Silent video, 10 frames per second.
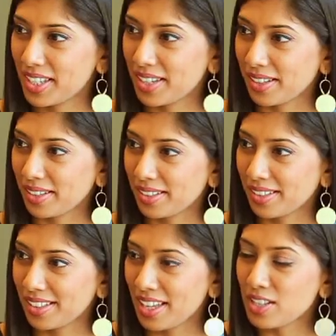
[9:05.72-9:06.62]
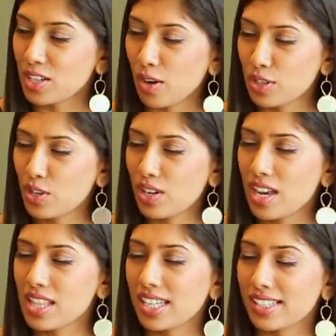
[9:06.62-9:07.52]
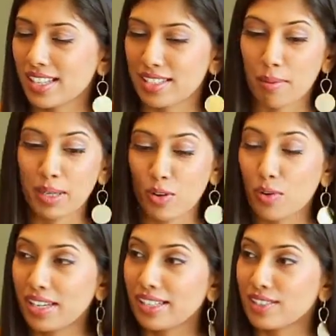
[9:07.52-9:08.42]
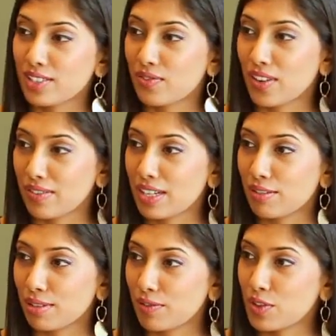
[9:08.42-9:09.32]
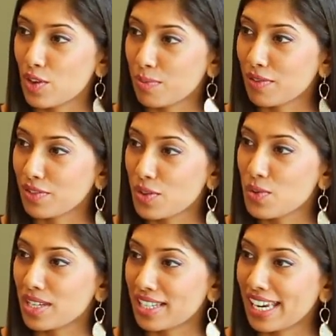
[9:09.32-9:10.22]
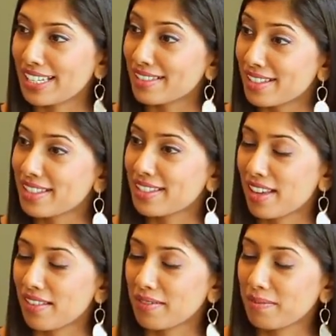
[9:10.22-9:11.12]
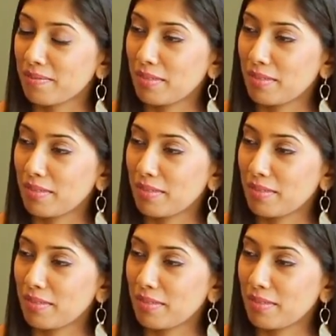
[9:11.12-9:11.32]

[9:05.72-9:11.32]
Yeah. So how did you learn these things? I mean, your English is very good. If you dropped out of school at 8, is this, are